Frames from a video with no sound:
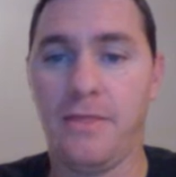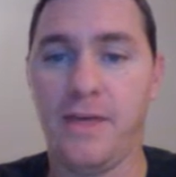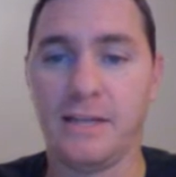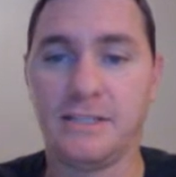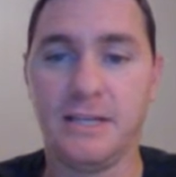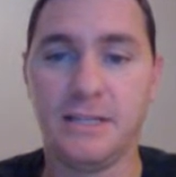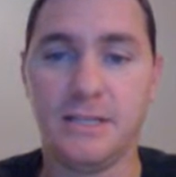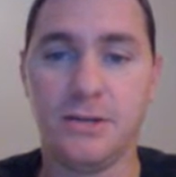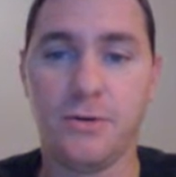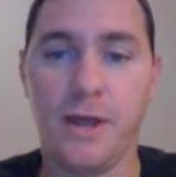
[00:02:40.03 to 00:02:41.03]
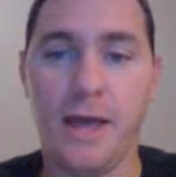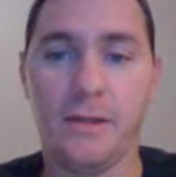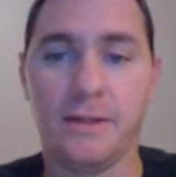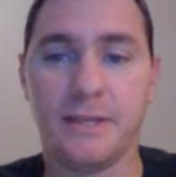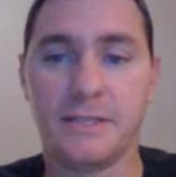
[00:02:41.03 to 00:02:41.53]
That 60-degree
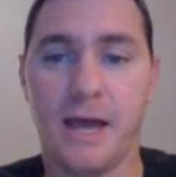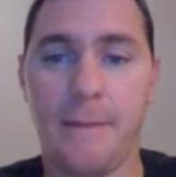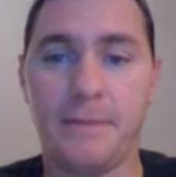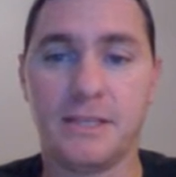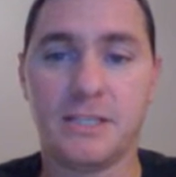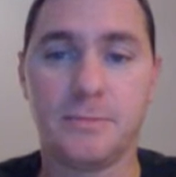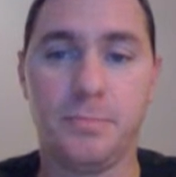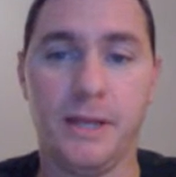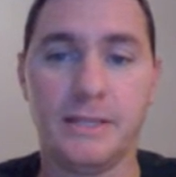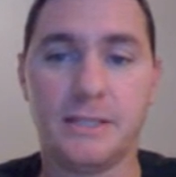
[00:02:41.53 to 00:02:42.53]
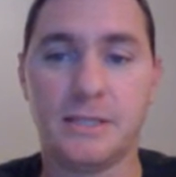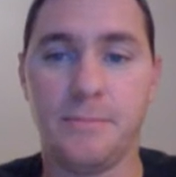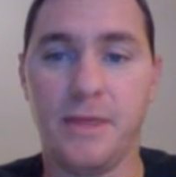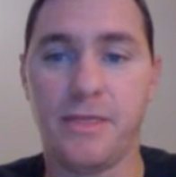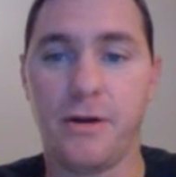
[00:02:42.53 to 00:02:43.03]
angle at the top gets split
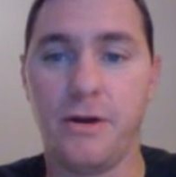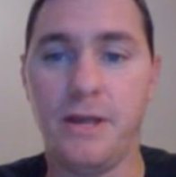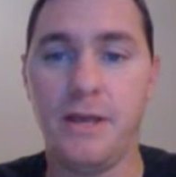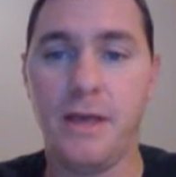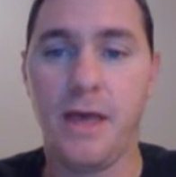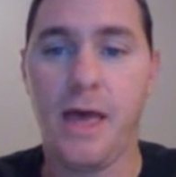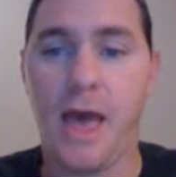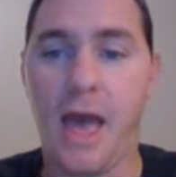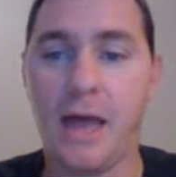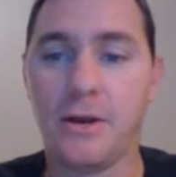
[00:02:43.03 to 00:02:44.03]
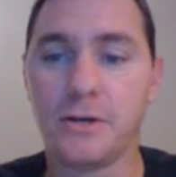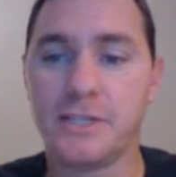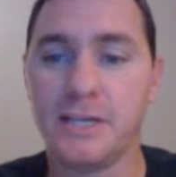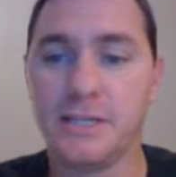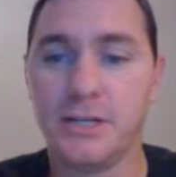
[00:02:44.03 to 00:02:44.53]
to be 30, and our
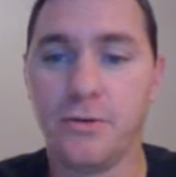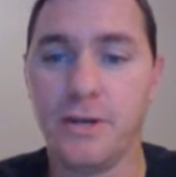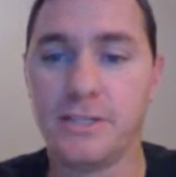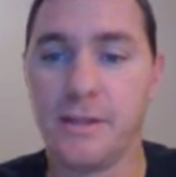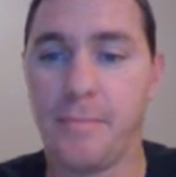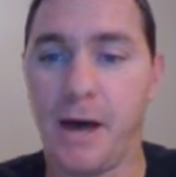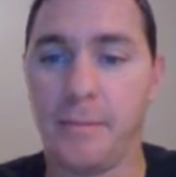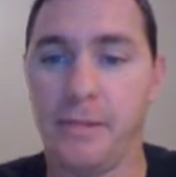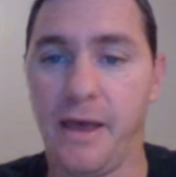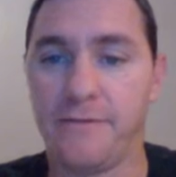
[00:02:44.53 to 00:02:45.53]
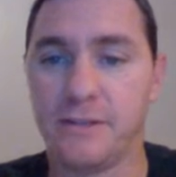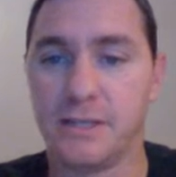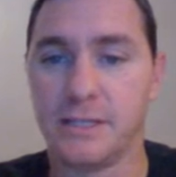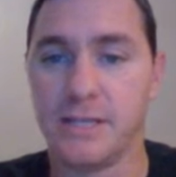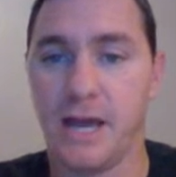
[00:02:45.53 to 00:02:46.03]
60 degrees in the bottom left
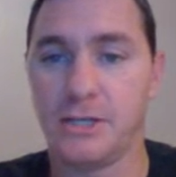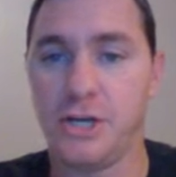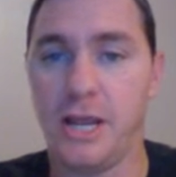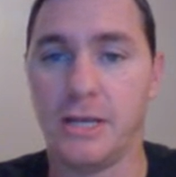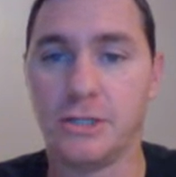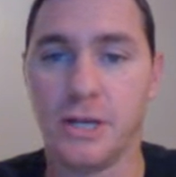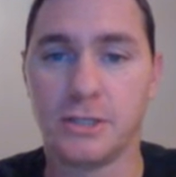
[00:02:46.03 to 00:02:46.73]
does not change.